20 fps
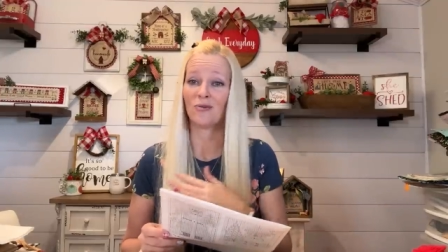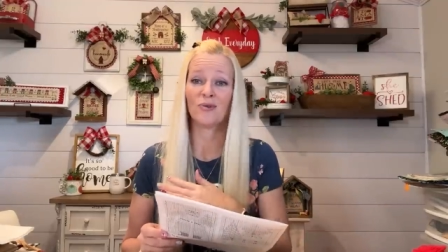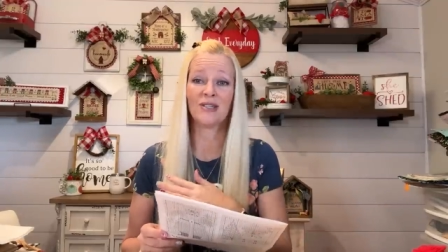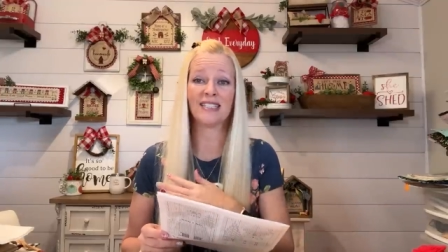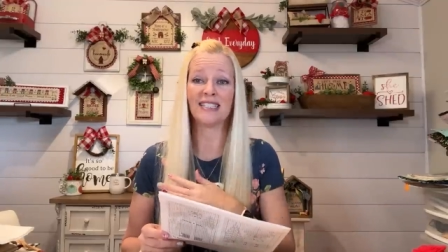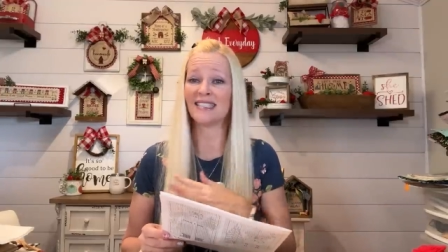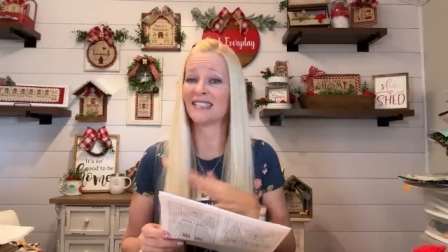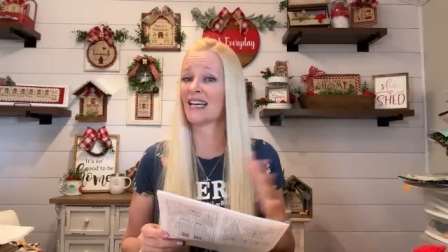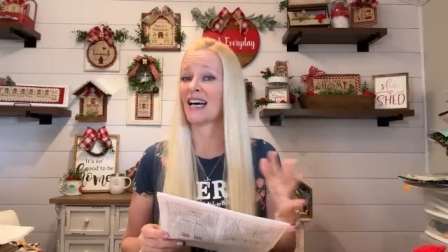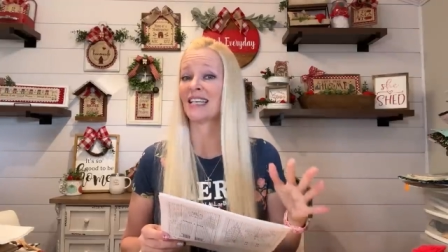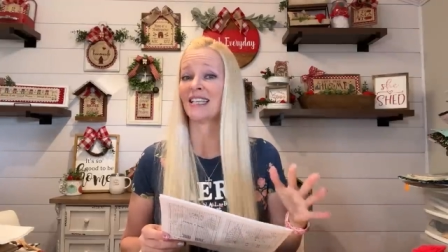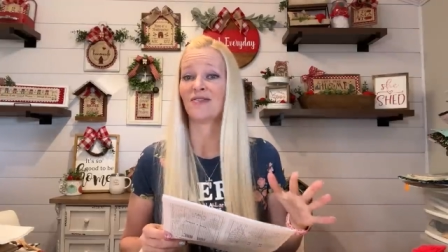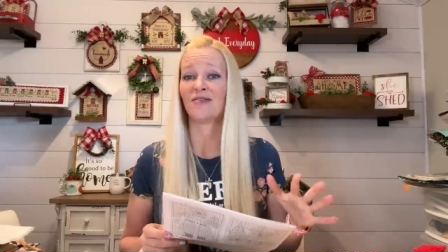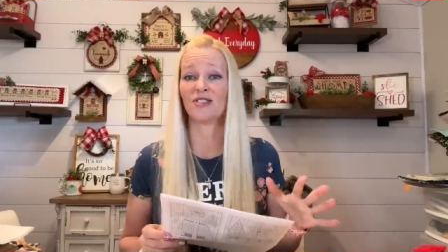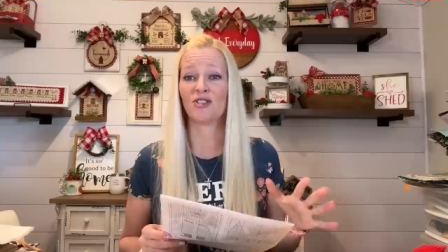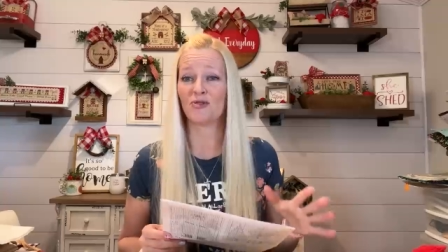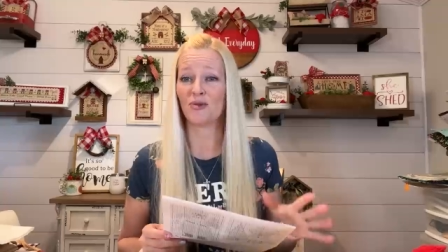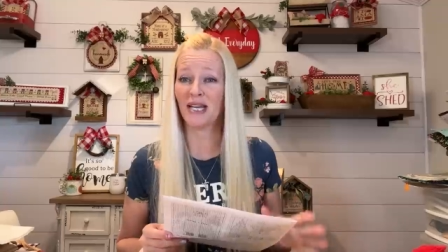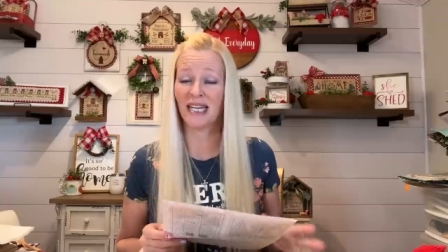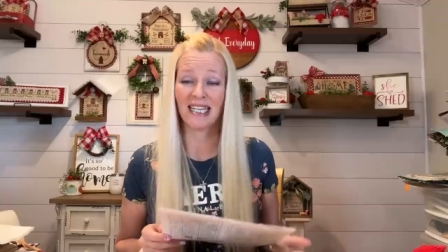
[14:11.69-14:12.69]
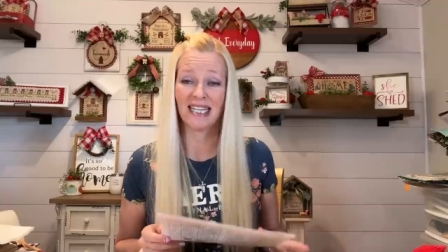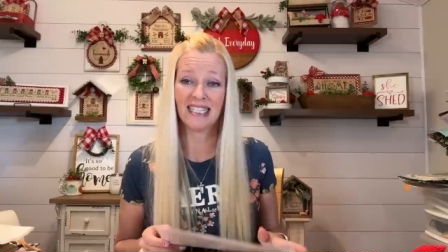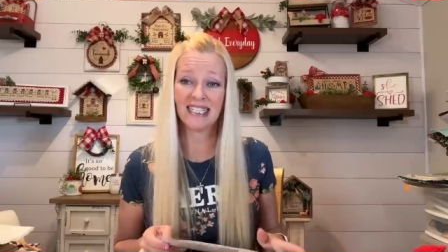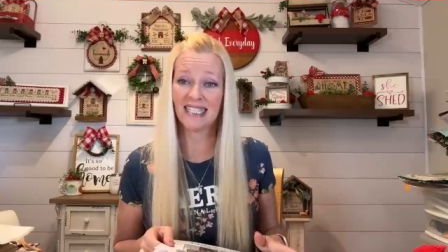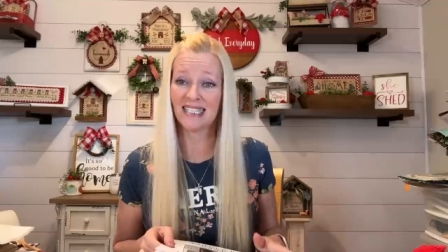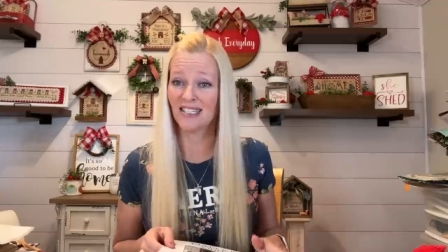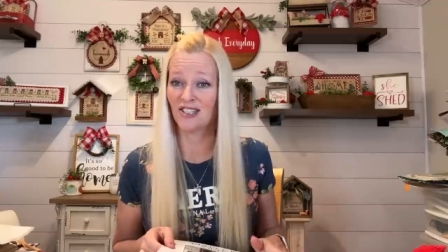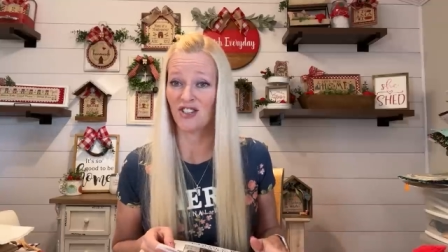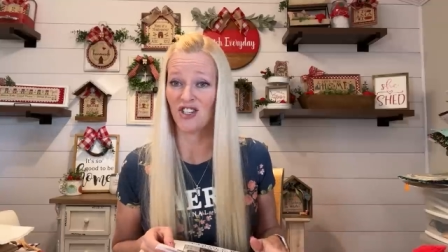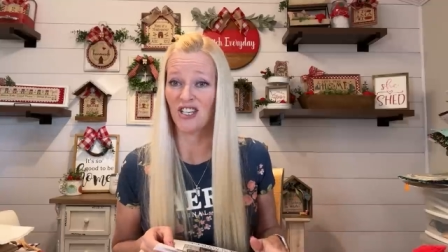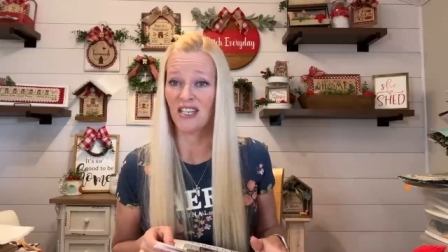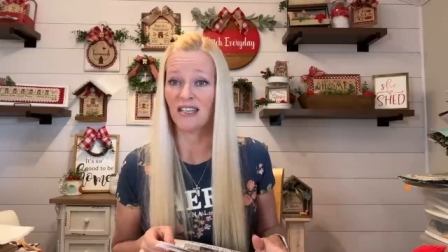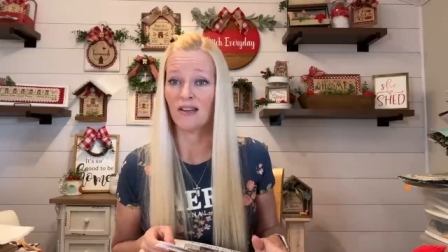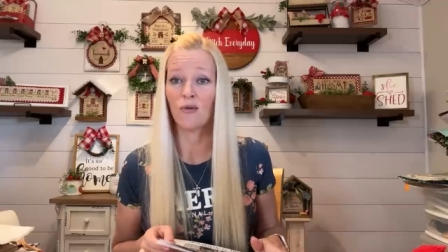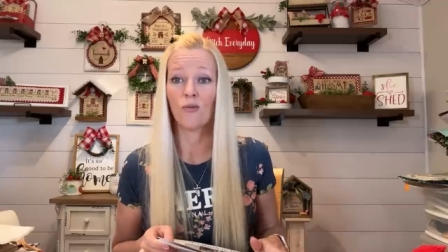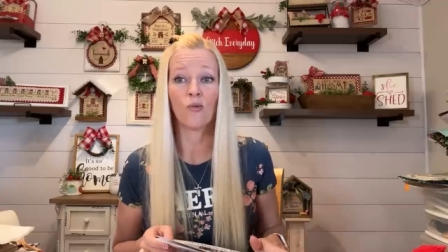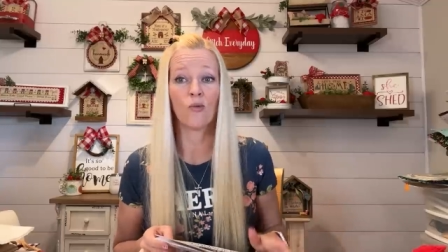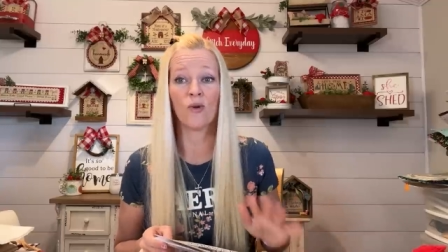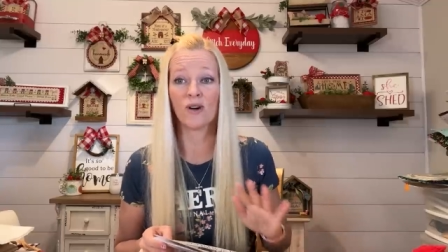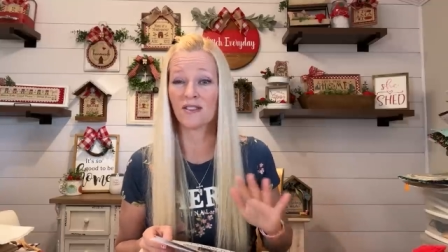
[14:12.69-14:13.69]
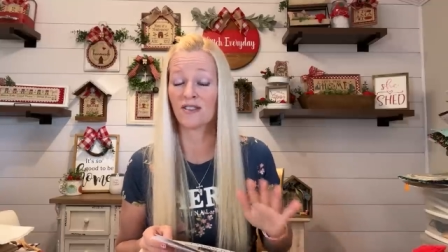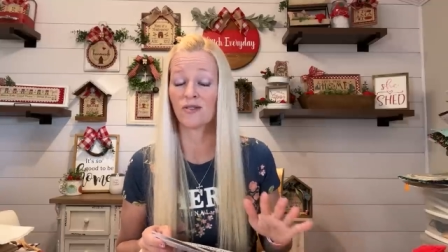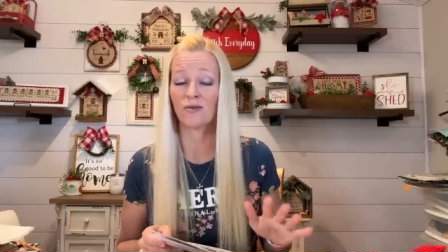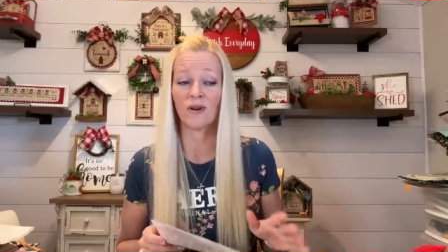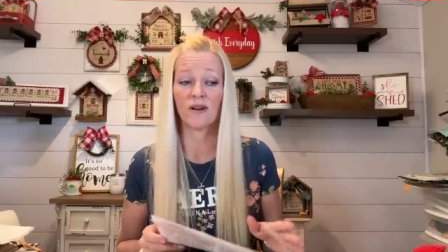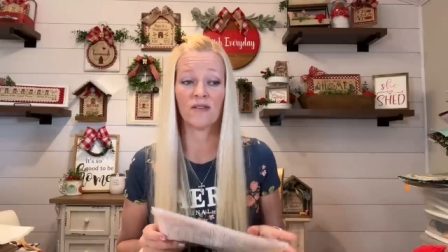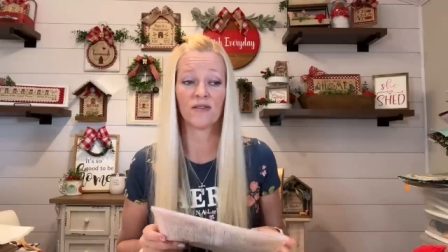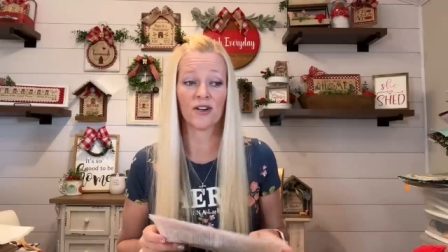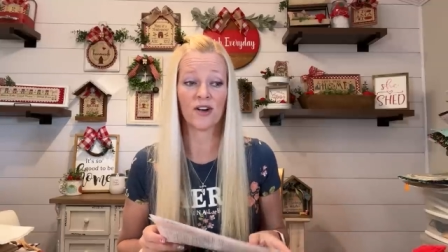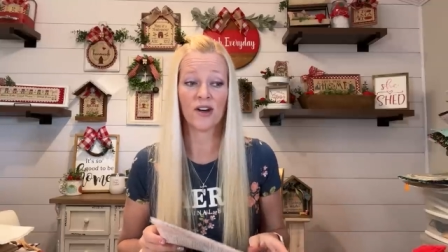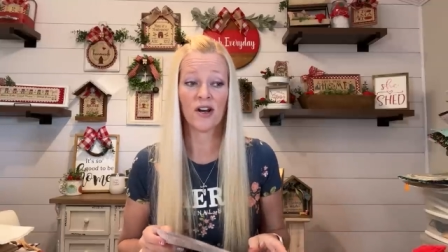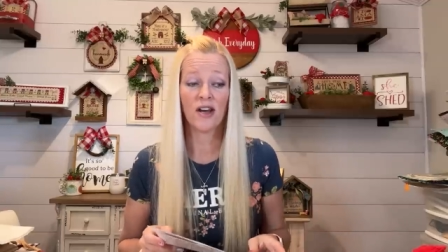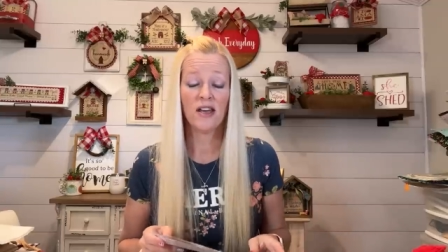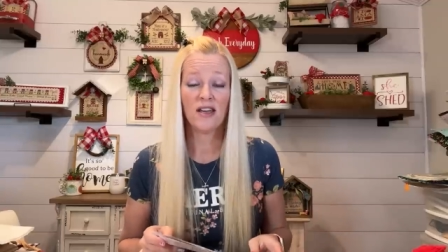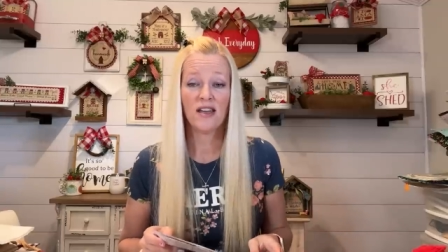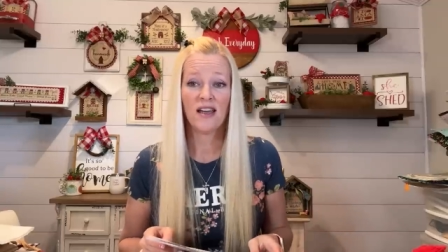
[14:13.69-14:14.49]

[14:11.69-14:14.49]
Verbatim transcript: We did not even do any stitching whatsoever.